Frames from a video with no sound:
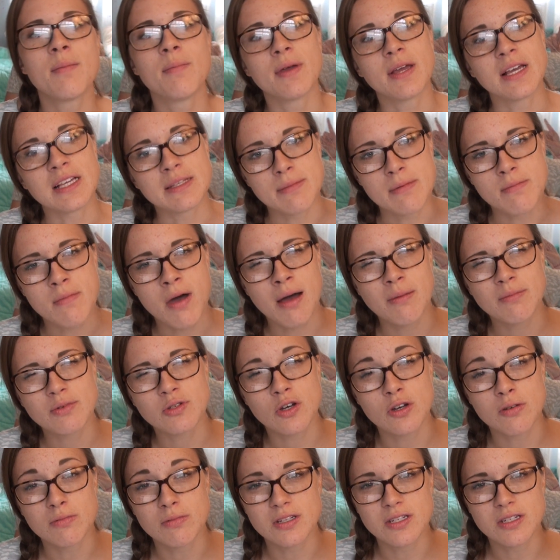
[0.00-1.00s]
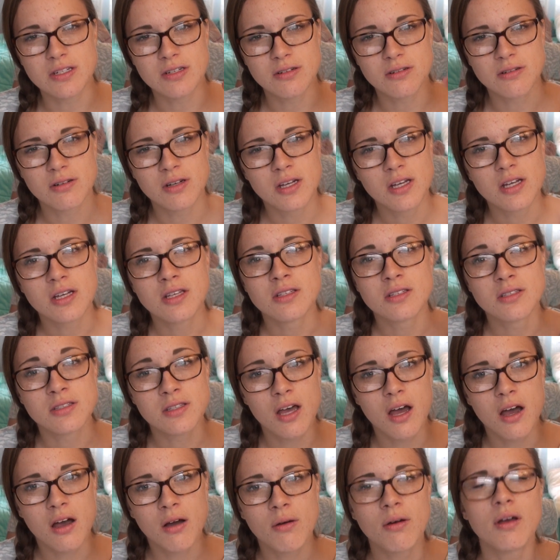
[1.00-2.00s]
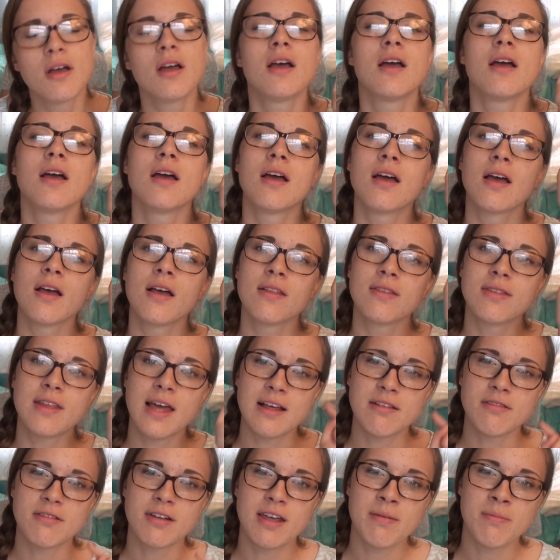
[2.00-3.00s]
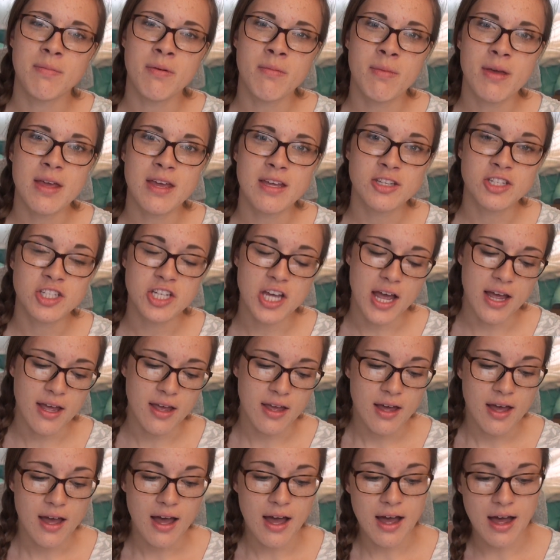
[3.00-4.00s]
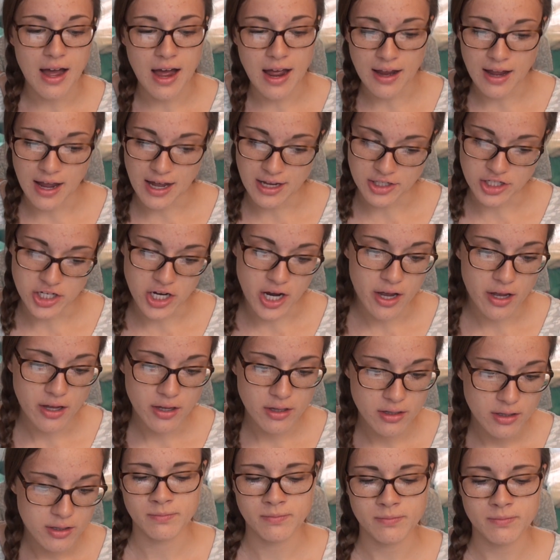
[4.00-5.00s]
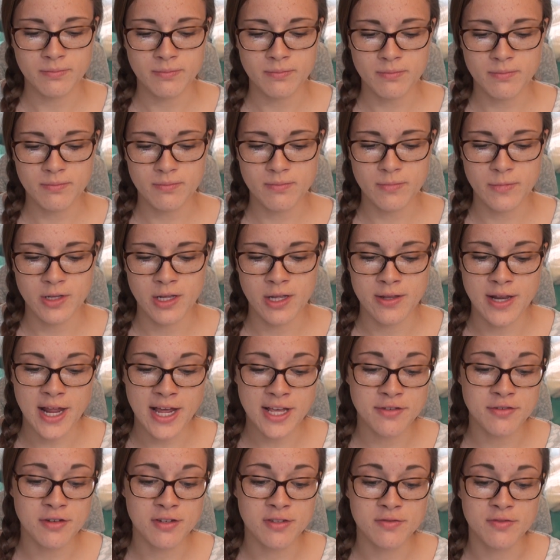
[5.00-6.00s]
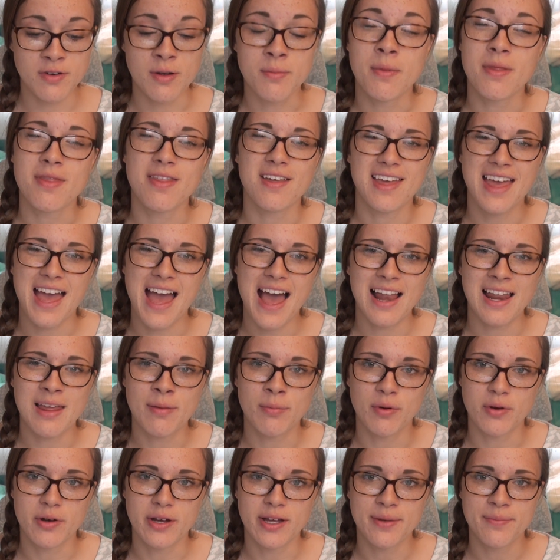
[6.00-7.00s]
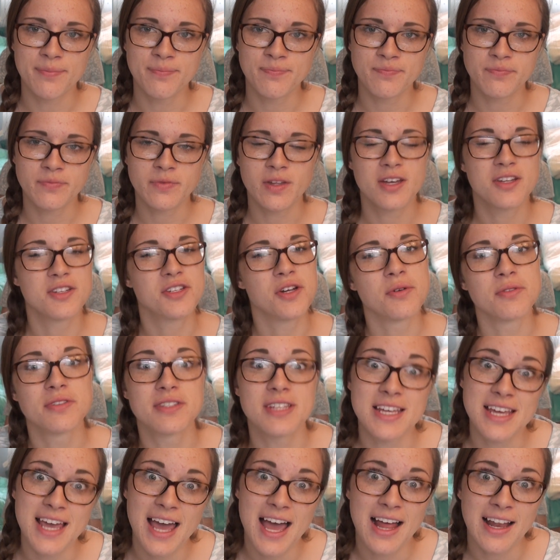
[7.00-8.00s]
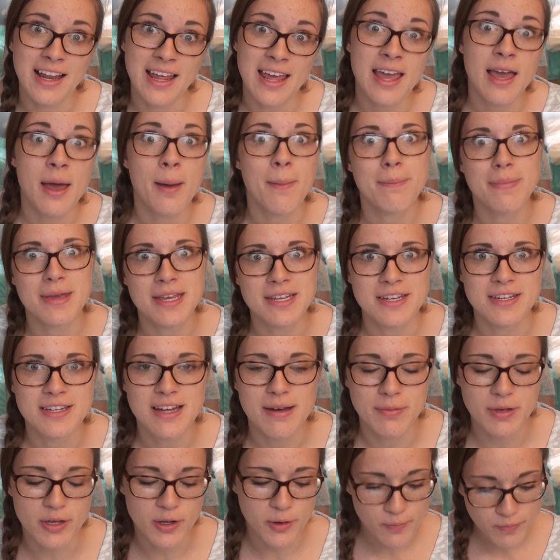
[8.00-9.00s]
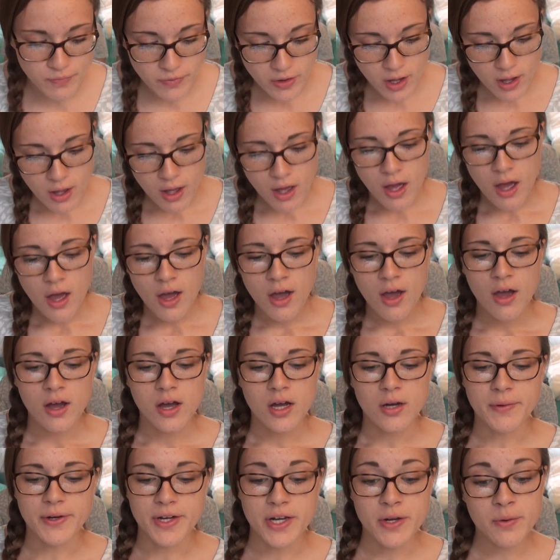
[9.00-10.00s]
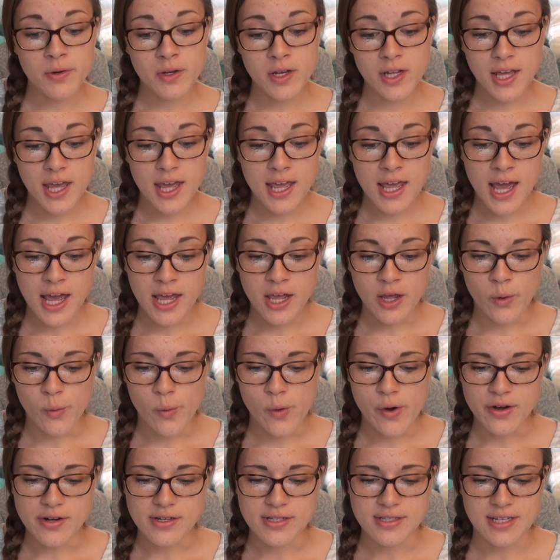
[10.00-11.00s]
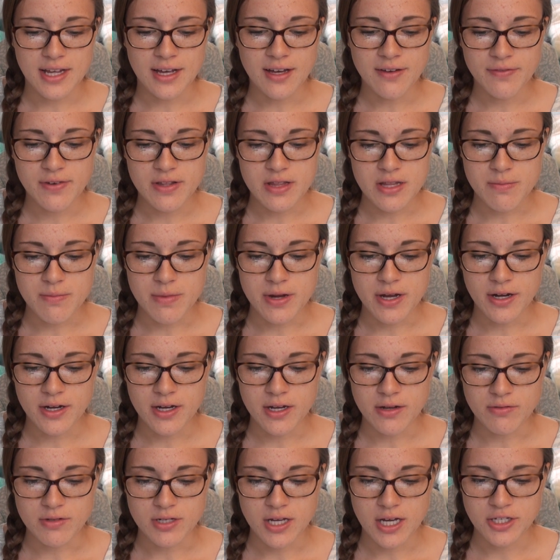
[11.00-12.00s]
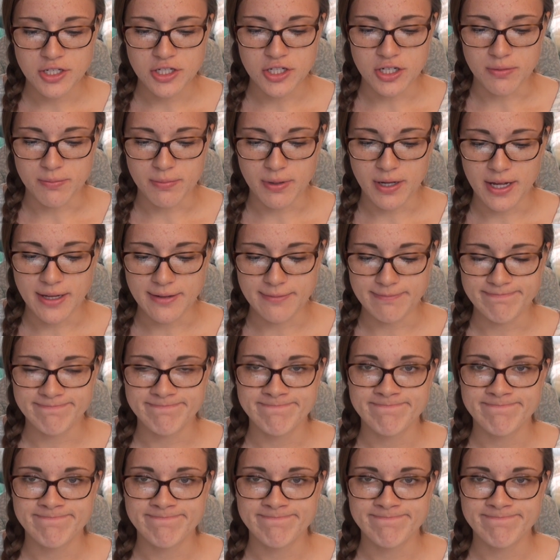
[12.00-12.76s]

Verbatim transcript: because my mom told me to. So, thanks for keeping me in check. I gotcha. Next one from the Cali boy. Don't say Cali, BTW. When you are looking at yourself in the mirror, you touch your butt.